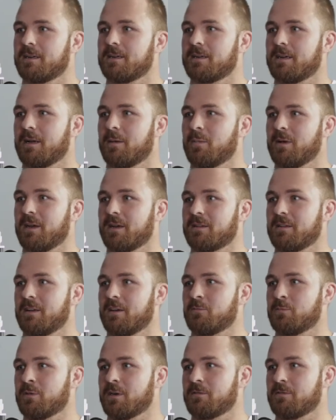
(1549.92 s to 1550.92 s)
come back to
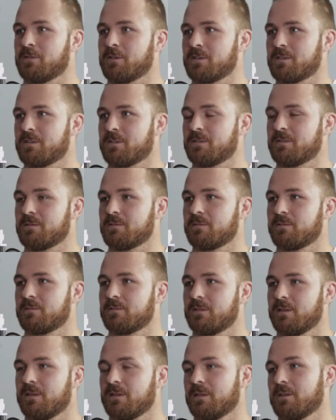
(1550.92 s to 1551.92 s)
have breakfast and
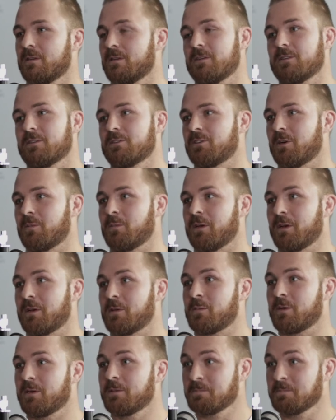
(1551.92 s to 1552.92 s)
jump back in bed.